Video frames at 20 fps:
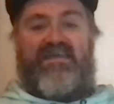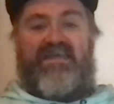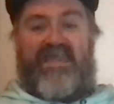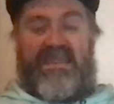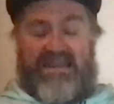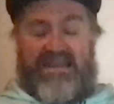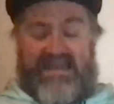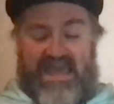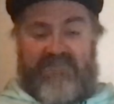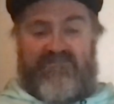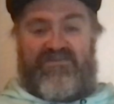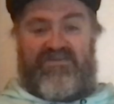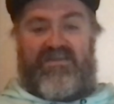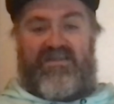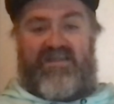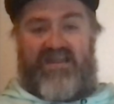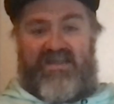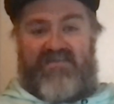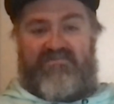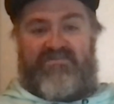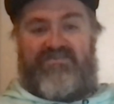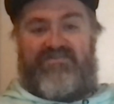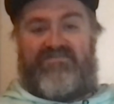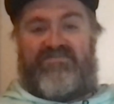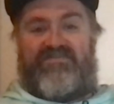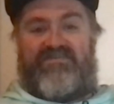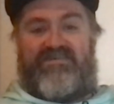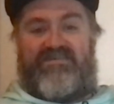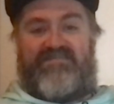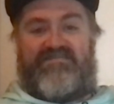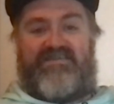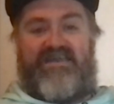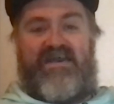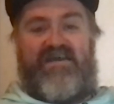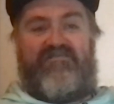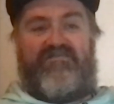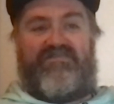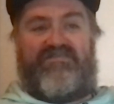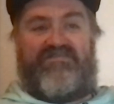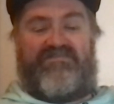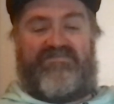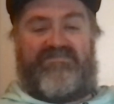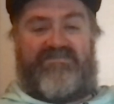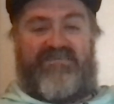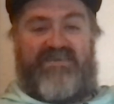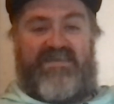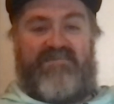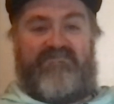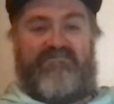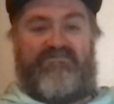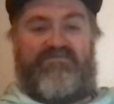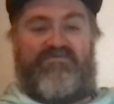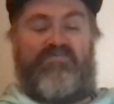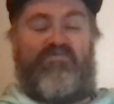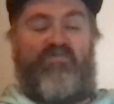11 clearances out of his team's